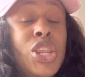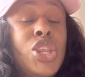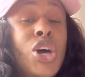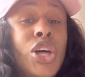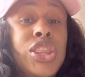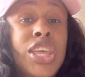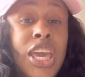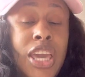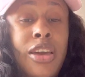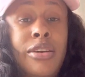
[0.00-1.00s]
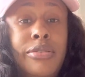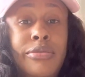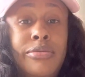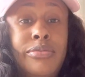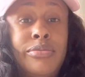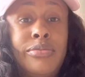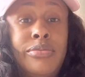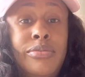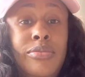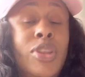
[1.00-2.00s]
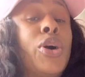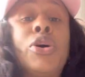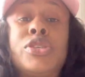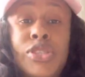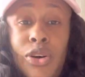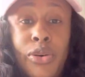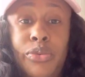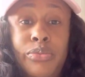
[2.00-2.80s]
Nothing. No go so.